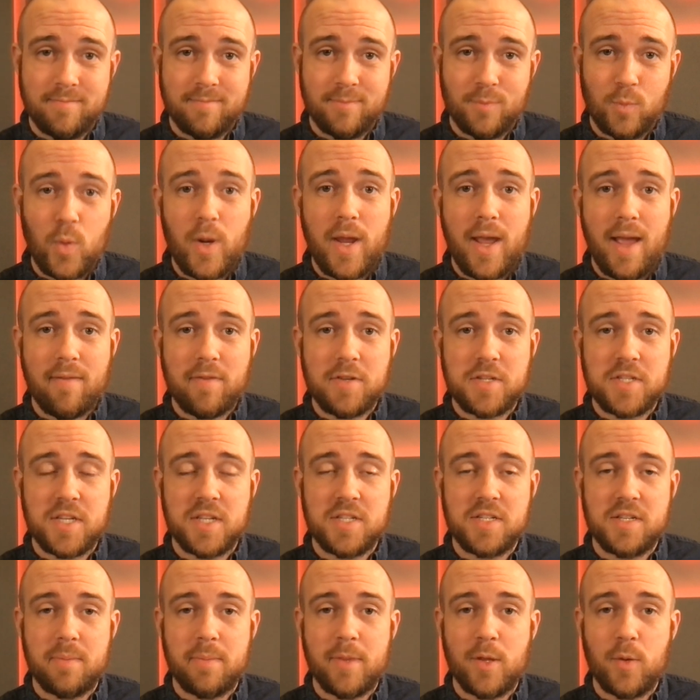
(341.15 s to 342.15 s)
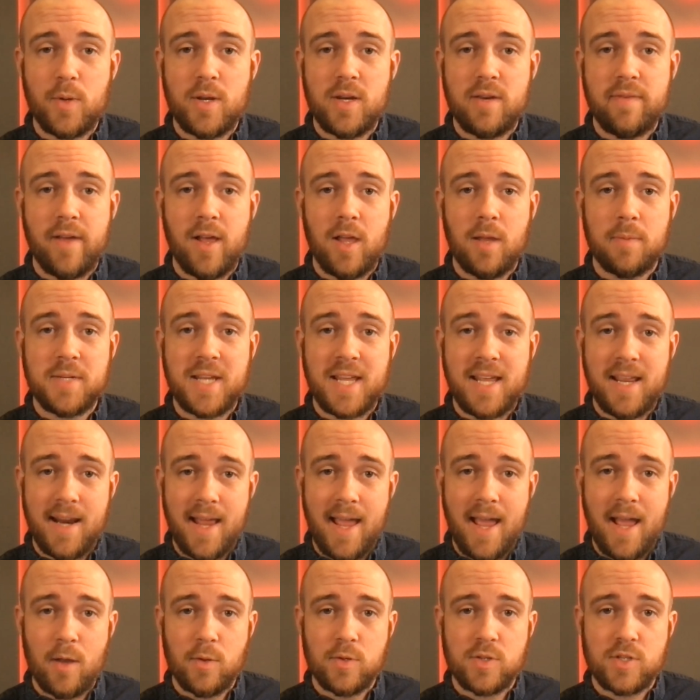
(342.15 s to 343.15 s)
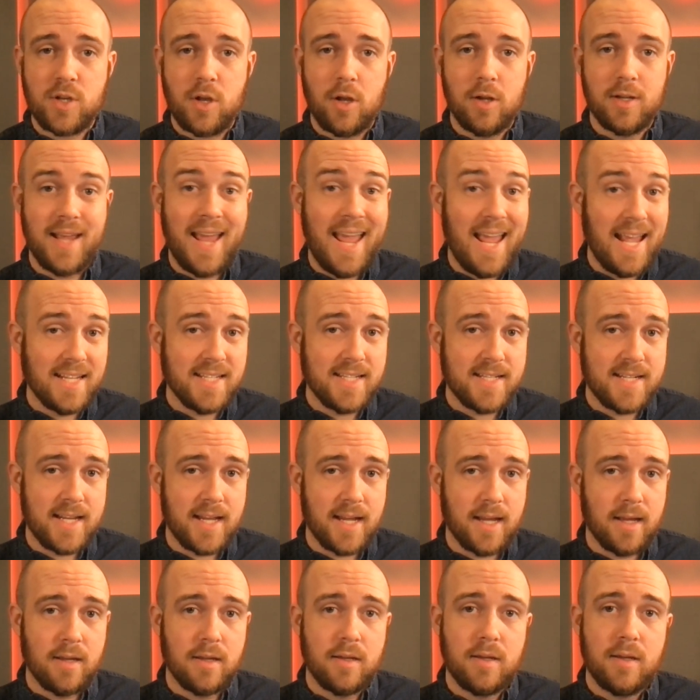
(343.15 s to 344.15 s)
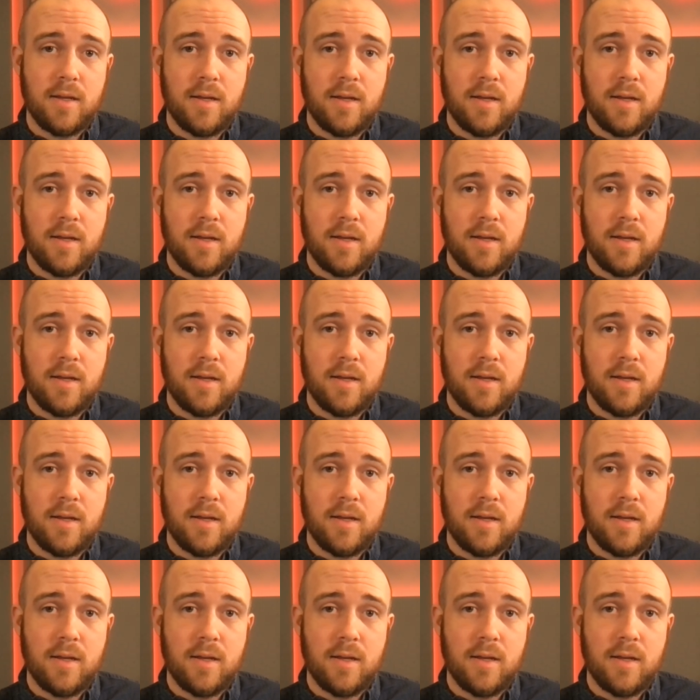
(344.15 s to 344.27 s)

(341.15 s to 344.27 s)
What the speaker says: We have a system that we developed in-house called Hestia,